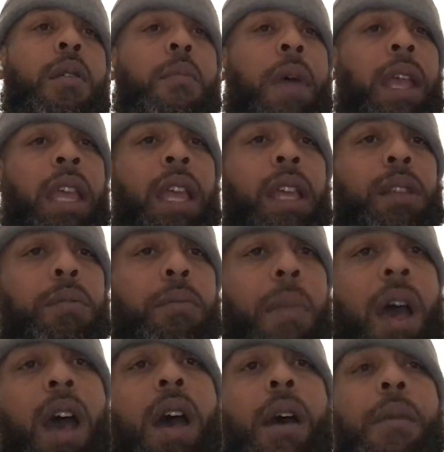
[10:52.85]
My kid's
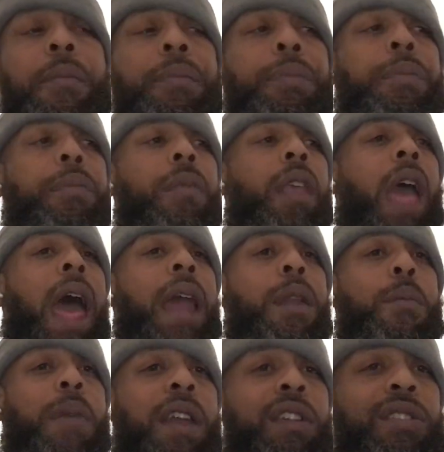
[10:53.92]
mom had a
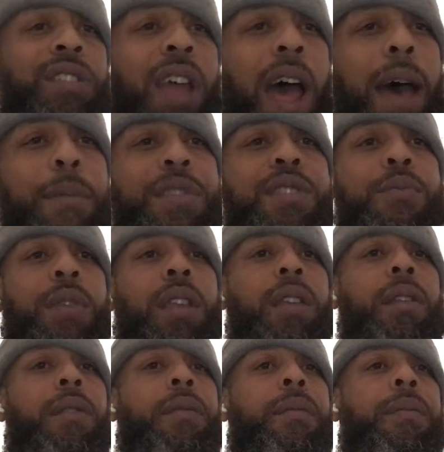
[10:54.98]
better job than me,
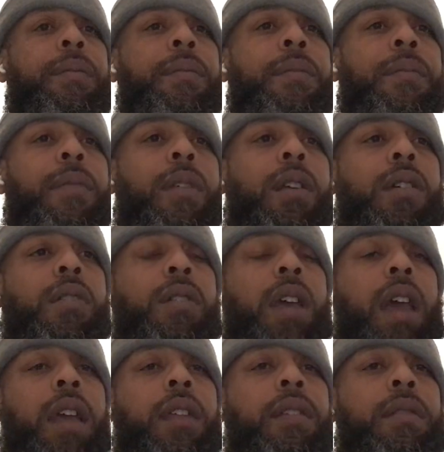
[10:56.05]

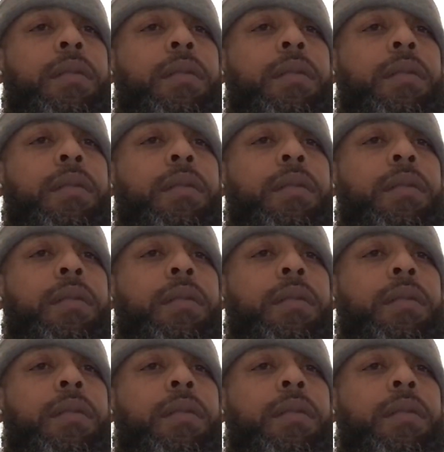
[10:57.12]
okay?